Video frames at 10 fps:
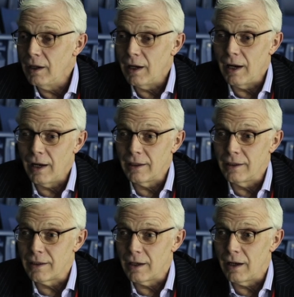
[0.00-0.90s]

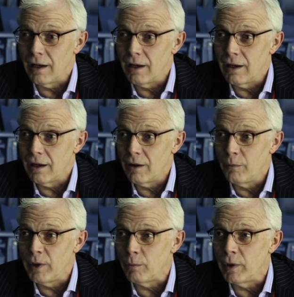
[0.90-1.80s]
And
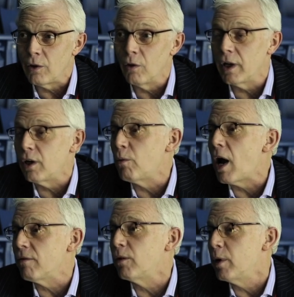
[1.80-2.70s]
we call it a
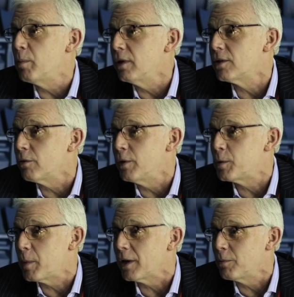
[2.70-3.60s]
rivalry built on
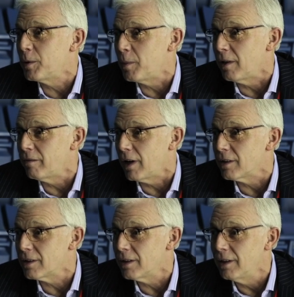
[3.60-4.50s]
respect with
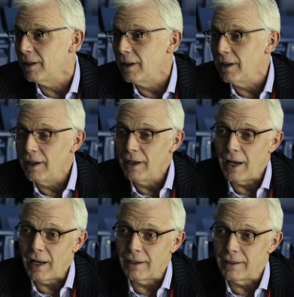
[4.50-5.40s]
Belfast.
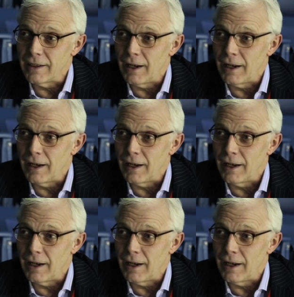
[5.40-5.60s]
And